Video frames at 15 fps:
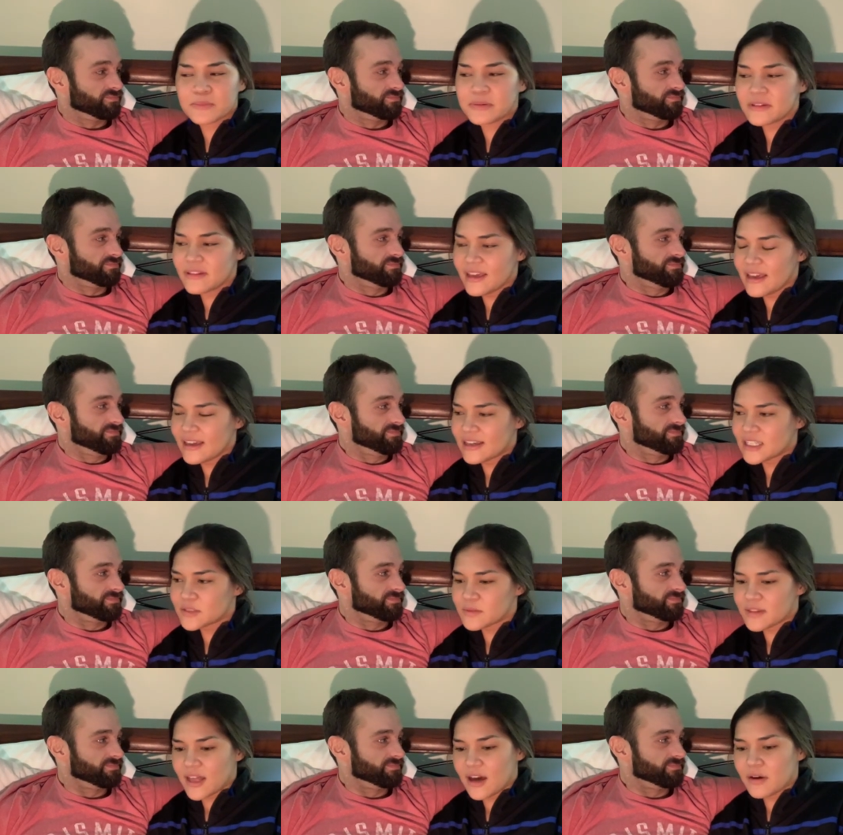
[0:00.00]

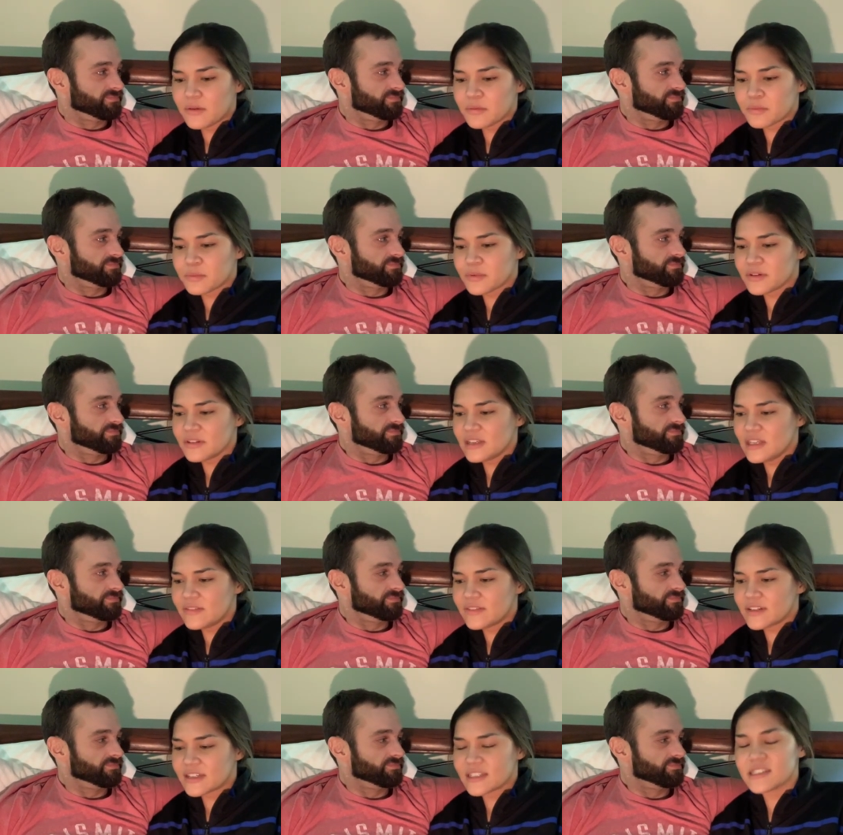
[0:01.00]
Speaker 1: plans without really
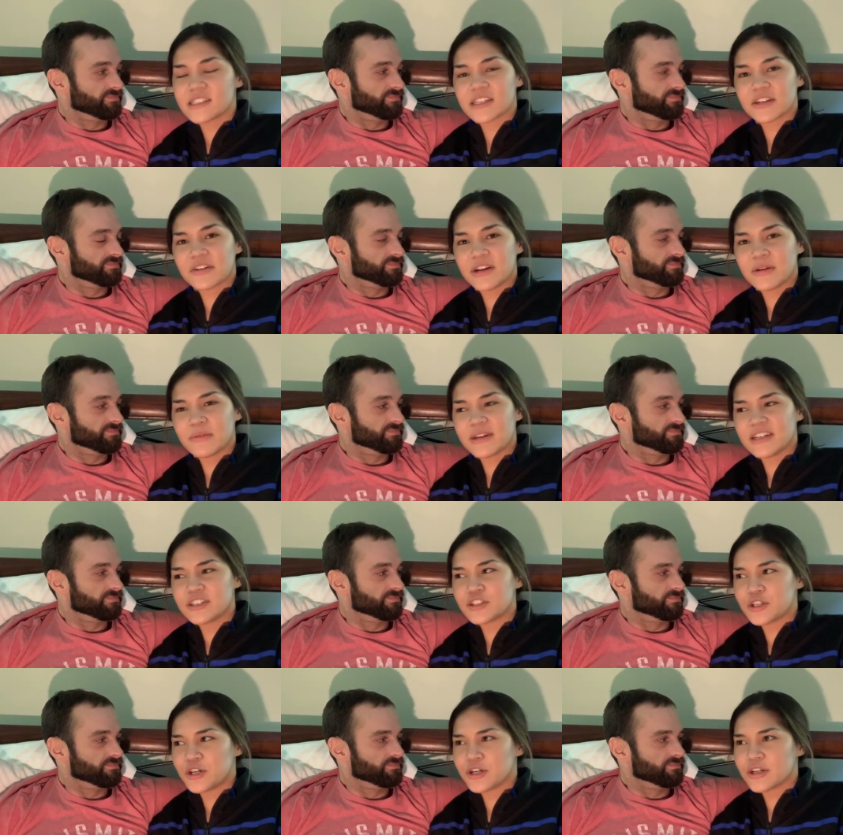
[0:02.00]
even considering what
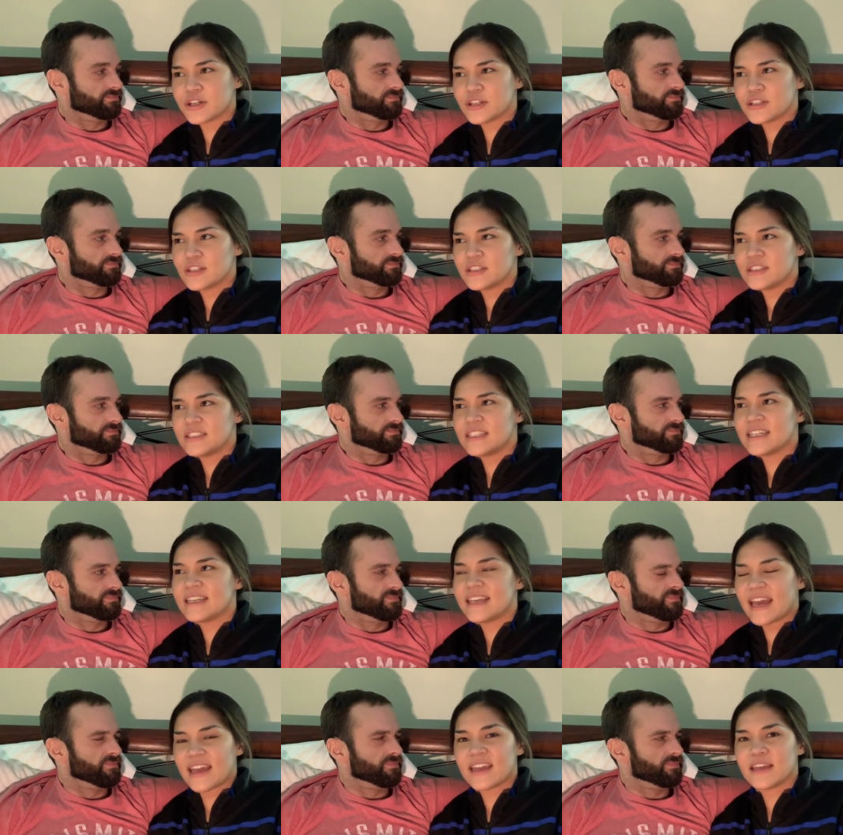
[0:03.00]
it took to
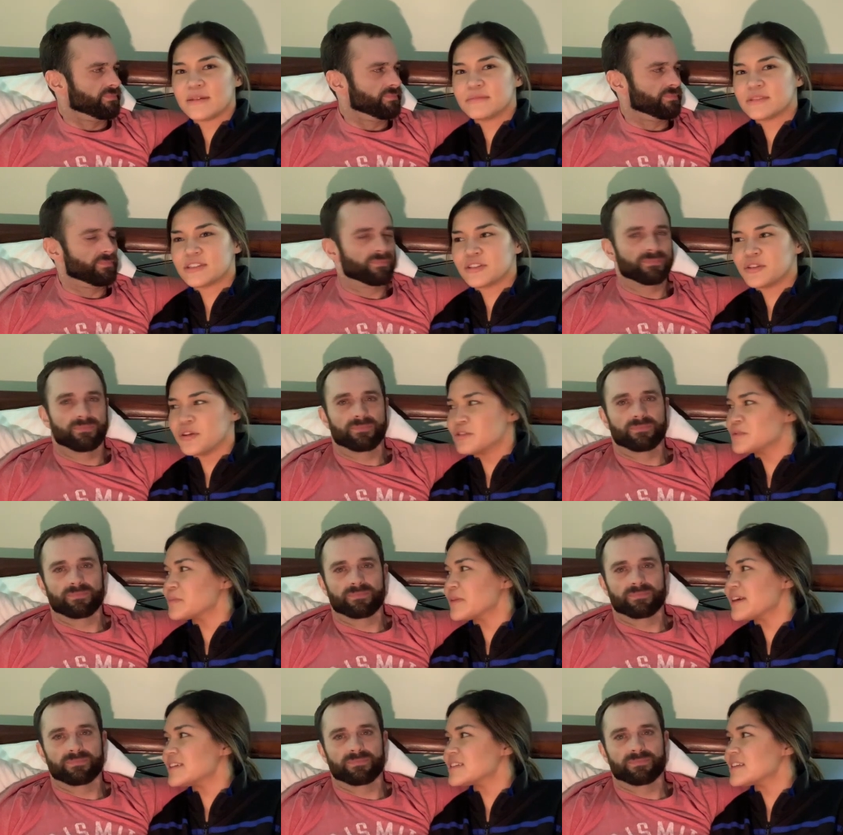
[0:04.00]
get him to those
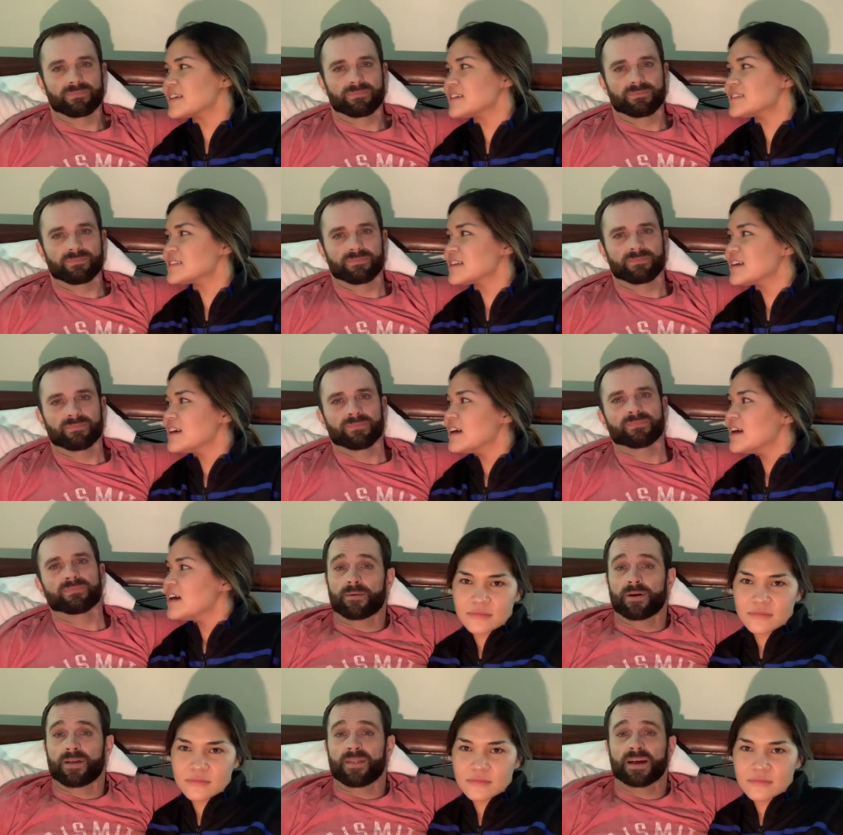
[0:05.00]
places.
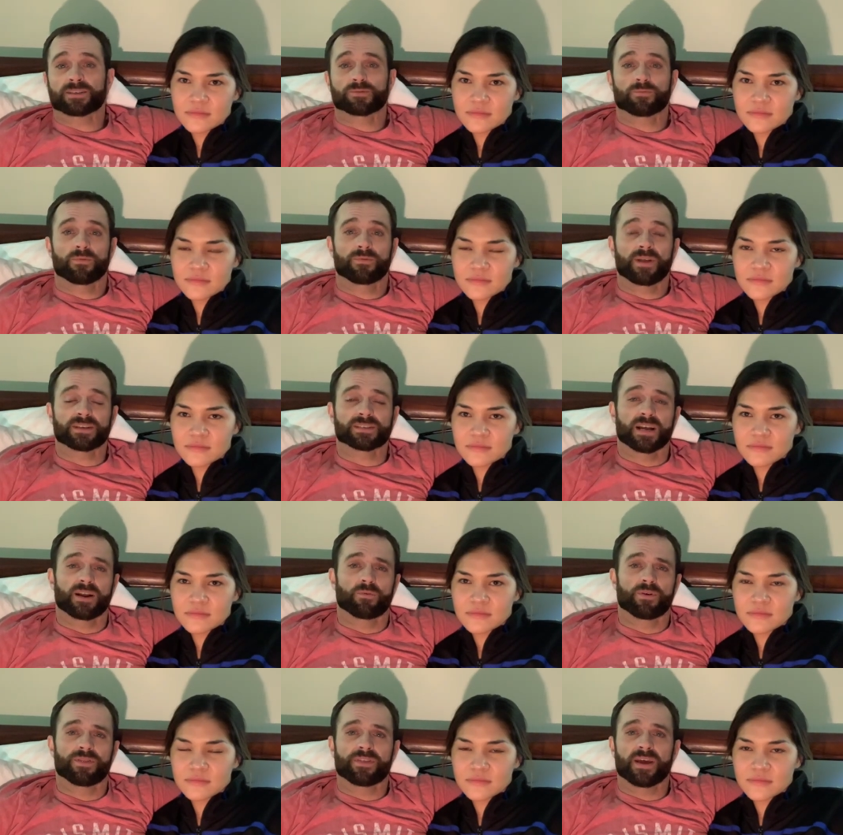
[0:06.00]
Speaker 2: And that's that's kind
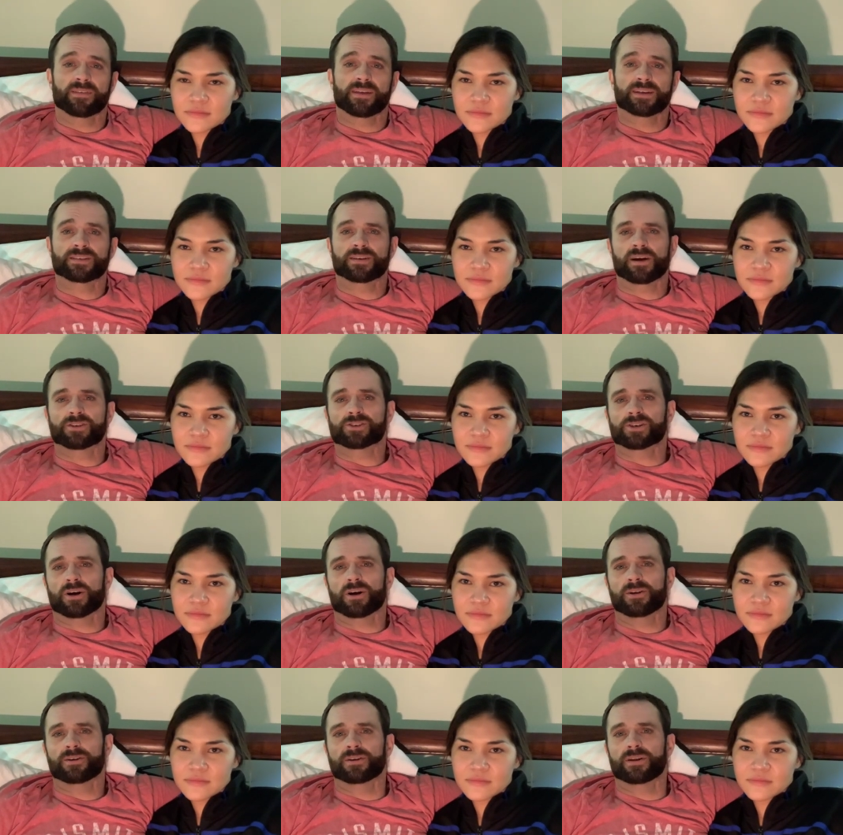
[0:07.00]
of one thing they touched
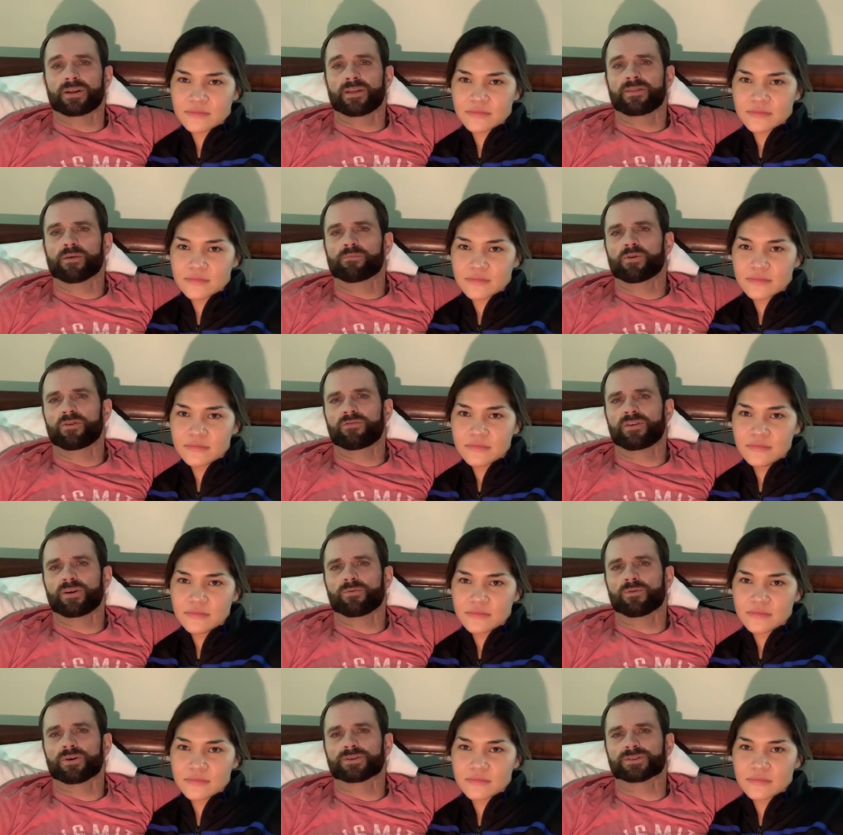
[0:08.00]
on in the movie
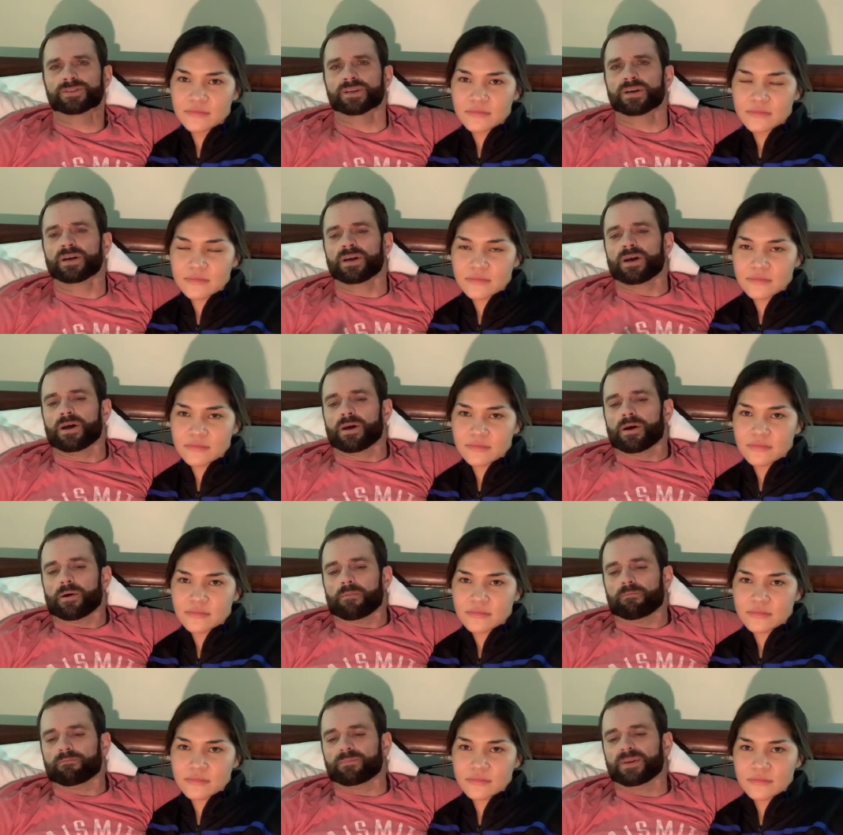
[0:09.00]
was
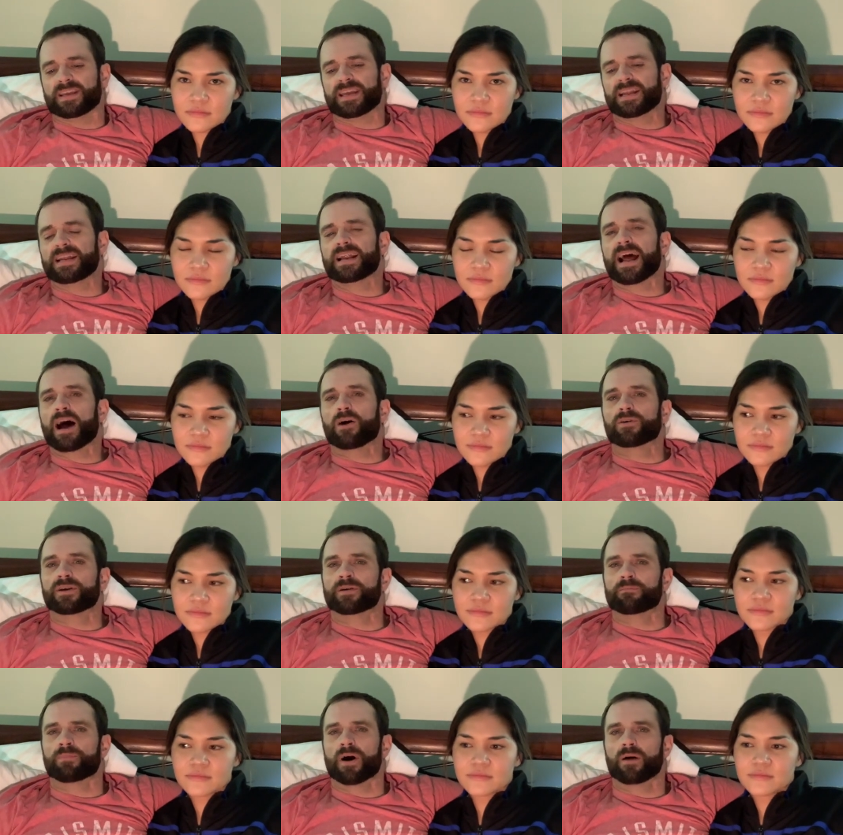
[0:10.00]
getting out
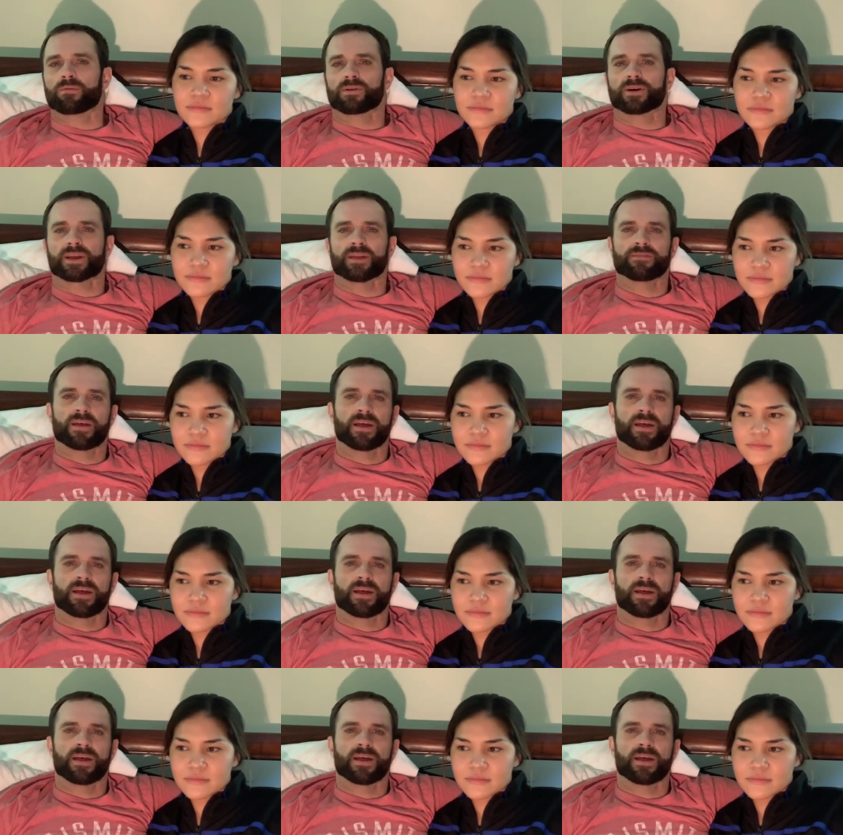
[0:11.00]
in public and,